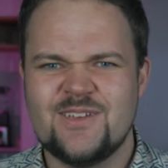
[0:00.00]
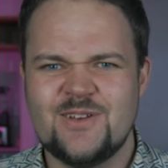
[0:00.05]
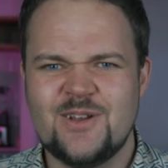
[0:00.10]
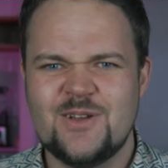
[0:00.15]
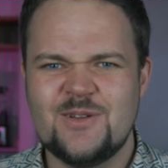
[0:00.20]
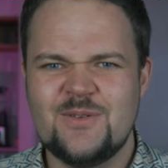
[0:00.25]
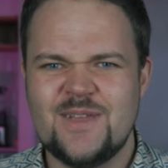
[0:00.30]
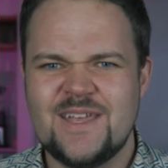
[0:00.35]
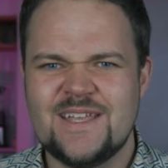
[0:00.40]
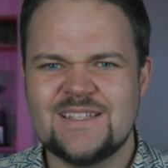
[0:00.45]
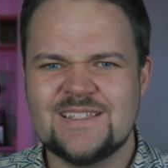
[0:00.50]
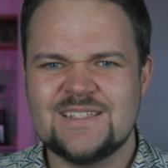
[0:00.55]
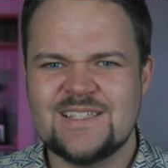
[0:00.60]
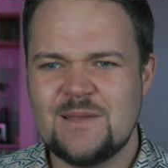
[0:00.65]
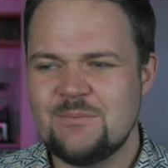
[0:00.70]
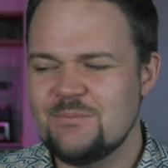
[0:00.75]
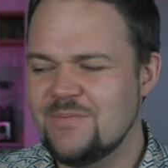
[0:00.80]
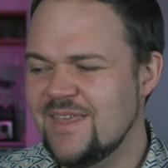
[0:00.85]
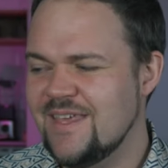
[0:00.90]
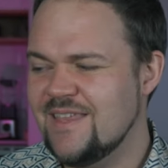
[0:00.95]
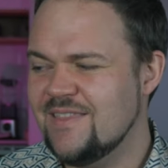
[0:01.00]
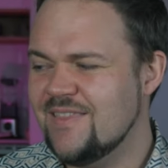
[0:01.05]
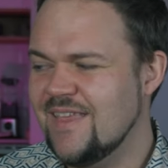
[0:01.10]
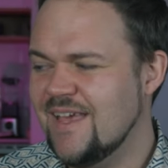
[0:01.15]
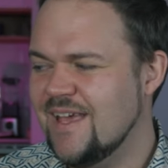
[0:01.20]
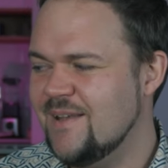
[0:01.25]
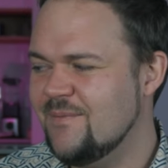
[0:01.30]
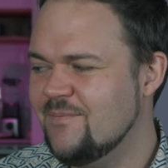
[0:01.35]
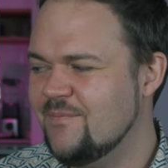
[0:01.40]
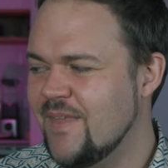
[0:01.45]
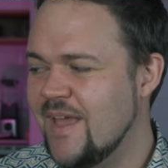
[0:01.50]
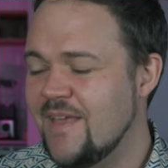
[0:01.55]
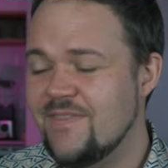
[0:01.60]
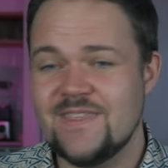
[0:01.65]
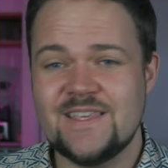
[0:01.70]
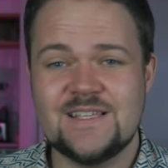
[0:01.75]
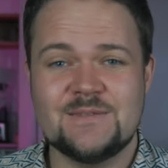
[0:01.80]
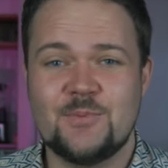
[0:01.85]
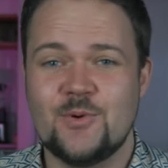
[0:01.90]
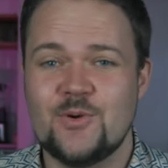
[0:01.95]
You know, it's something that at
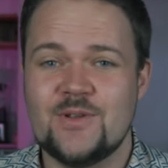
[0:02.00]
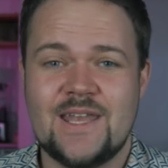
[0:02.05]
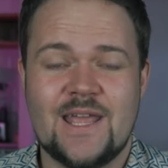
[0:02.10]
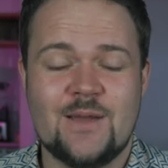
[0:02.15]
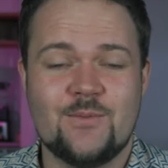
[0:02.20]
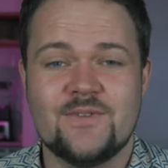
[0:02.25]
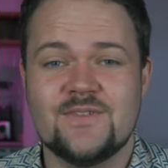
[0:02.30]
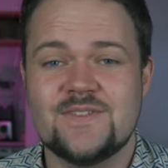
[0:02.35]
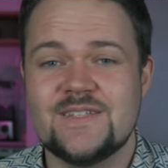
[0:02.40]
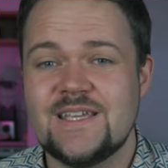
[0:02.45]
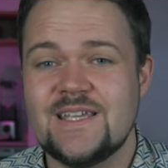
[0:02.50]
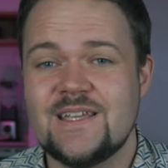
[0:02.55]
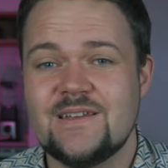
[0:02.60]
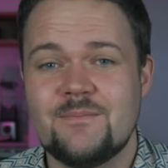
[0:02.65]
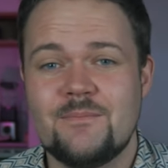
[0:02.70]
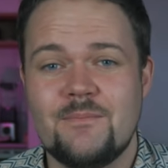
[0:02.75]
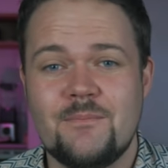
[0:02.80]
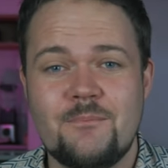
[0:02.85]
this point now we've seen